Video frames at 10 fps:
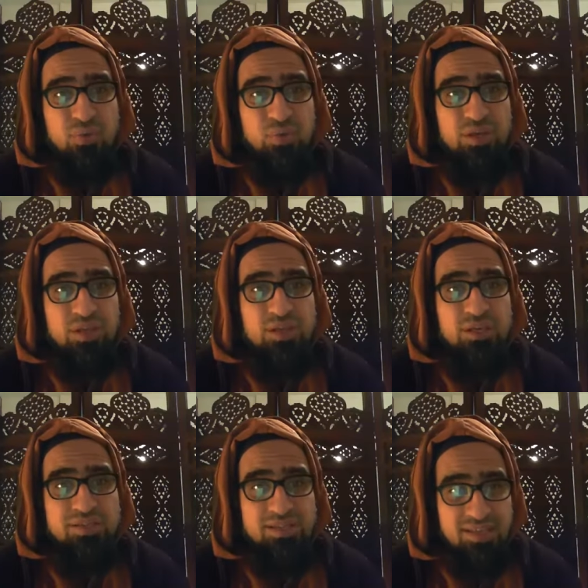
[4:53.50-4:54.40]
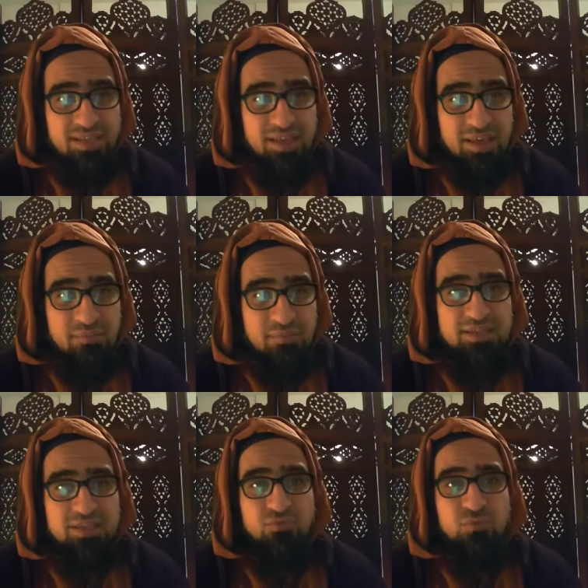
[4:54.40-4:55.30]
we see Him,
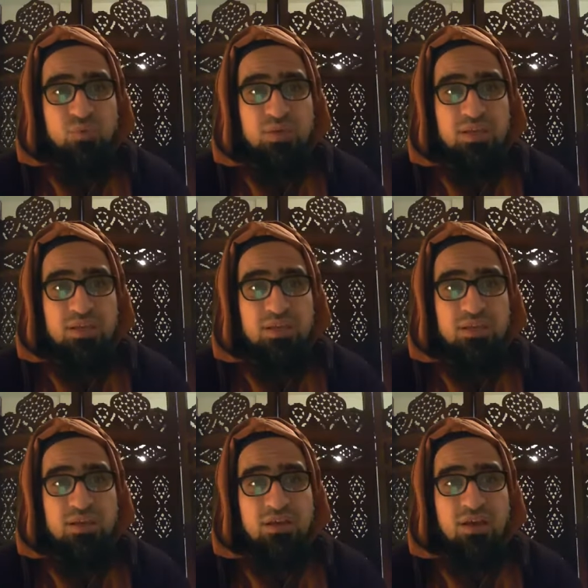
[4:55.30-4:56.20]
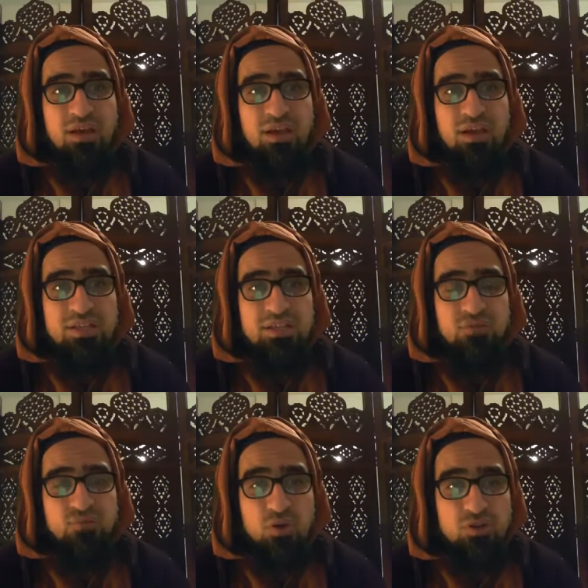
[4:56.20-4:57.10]
as if we as
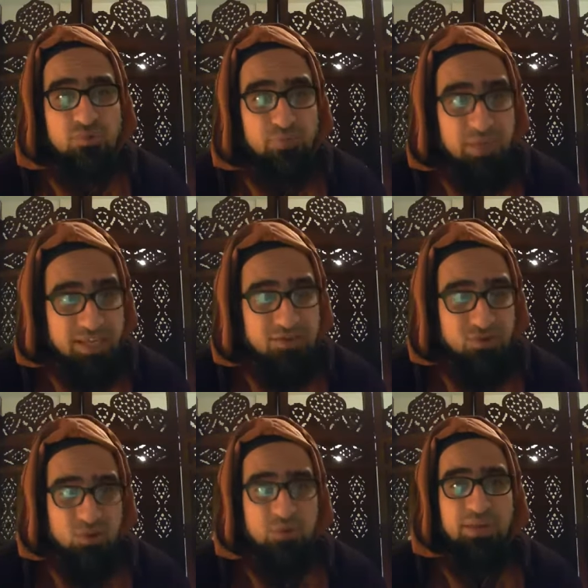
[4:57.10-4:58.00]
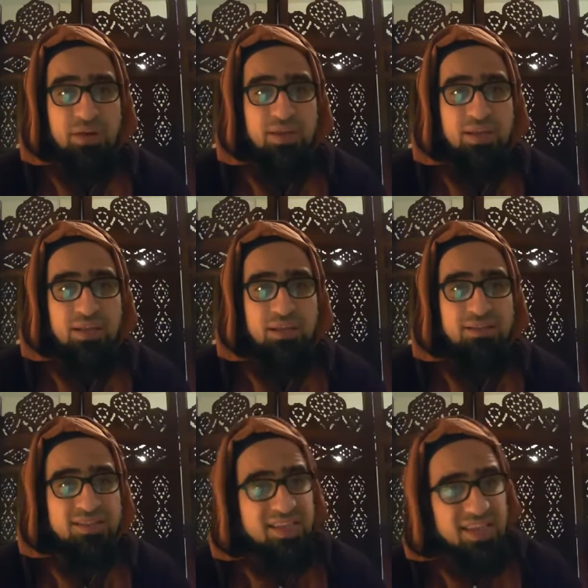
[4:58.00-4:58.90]
if we are speaking to Him
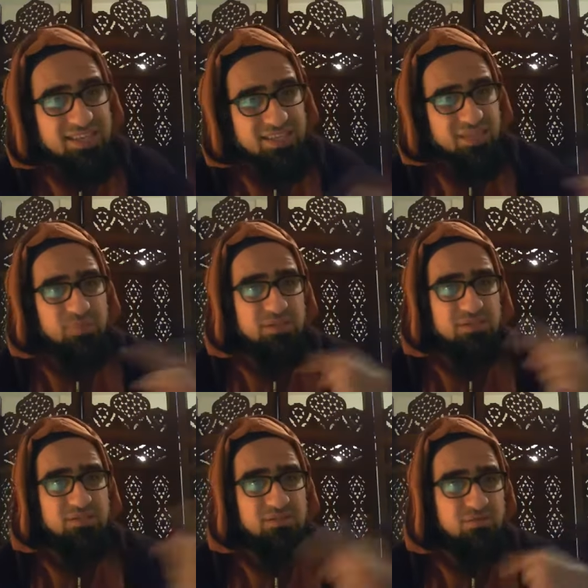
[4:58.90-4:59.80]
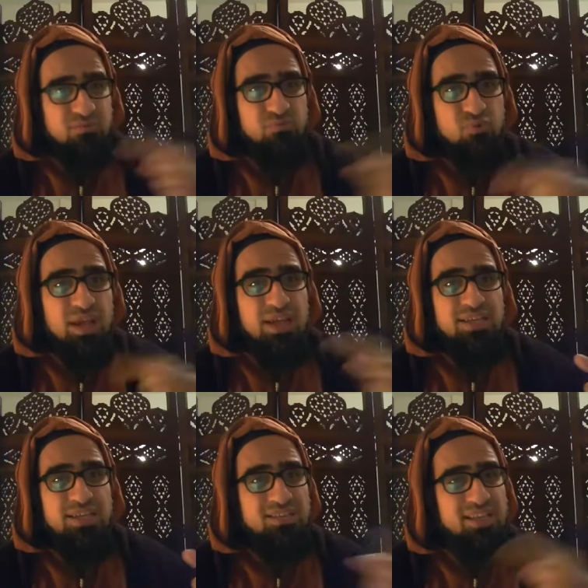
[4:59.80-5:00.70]
directly. There's an intimate
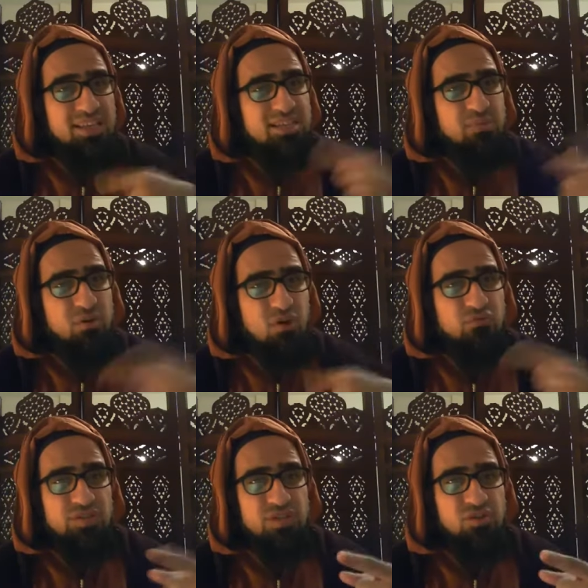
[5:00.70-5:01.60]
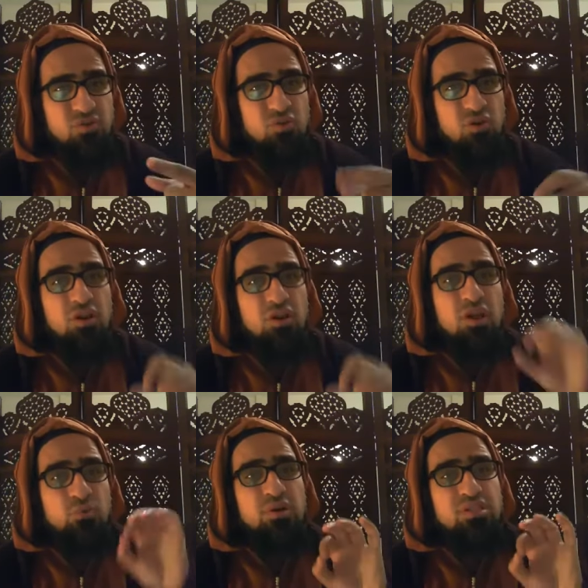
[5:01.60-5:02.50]
munajat, there's an intimate conversation going on.
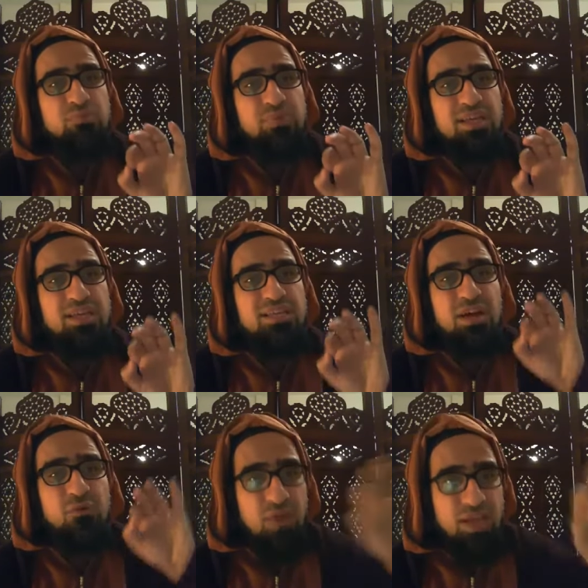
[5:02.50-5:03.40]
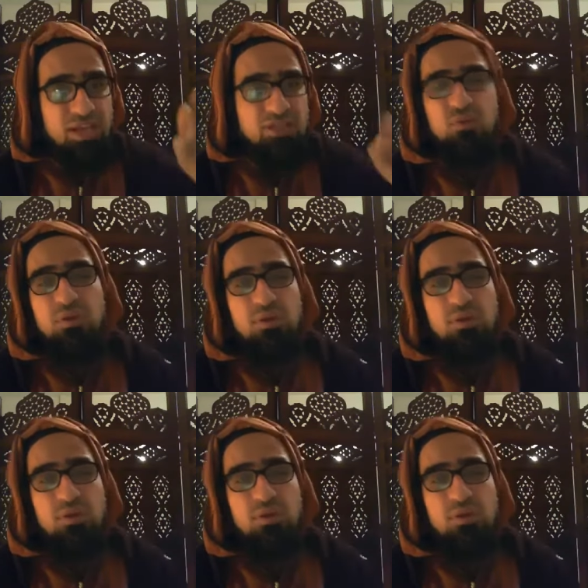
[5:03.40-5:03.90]
We are speaking directly to